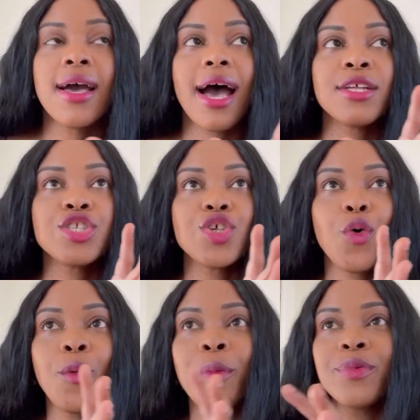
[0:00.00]
And
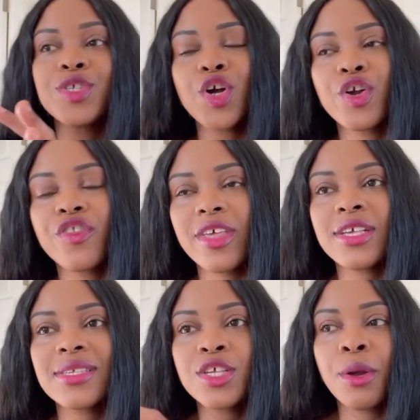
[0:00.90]
so certain
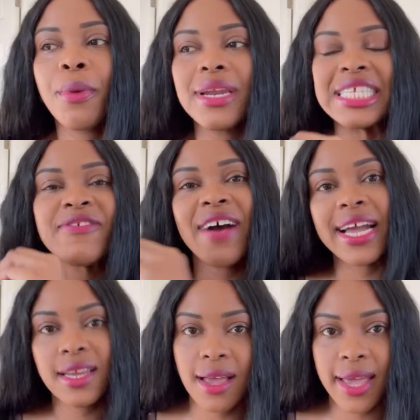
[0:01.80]
things, your body's
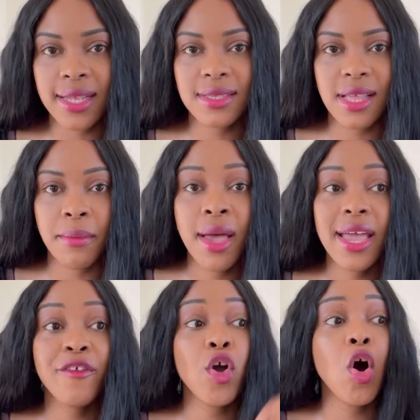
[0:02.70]
fighting against them.
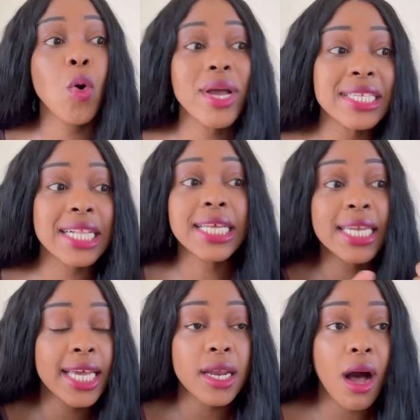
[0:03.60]
If you're always
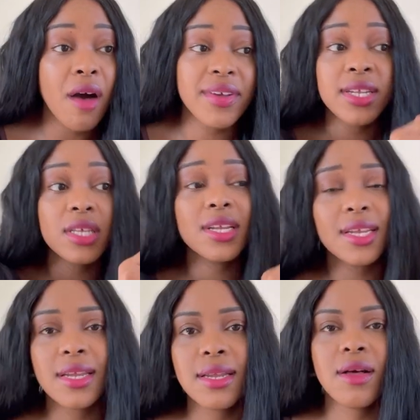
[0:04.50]
cleaning it off and
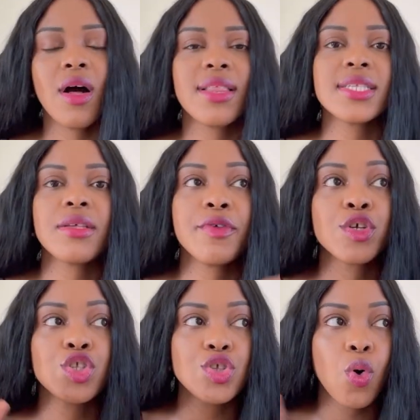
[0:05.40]
all that stuff, you're
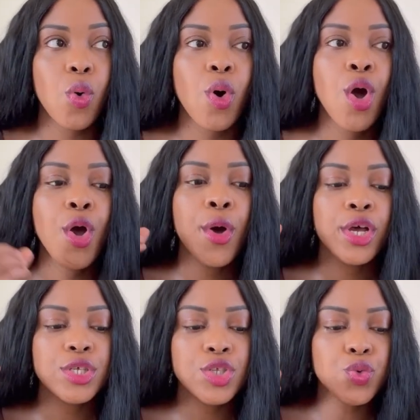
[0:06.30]
so
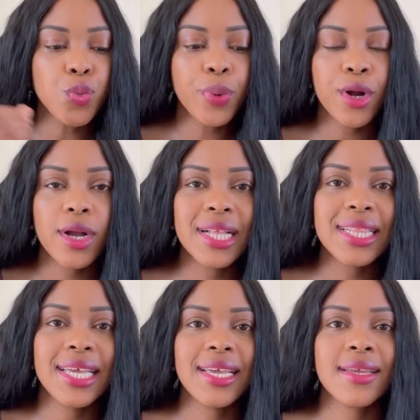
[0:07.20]
super
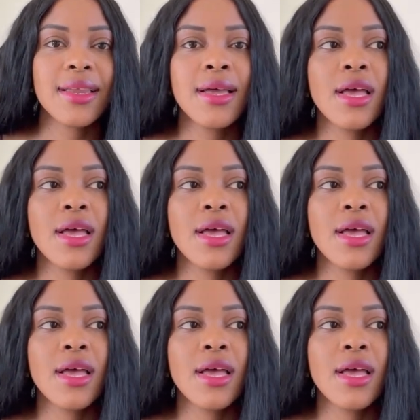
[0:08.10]
clean,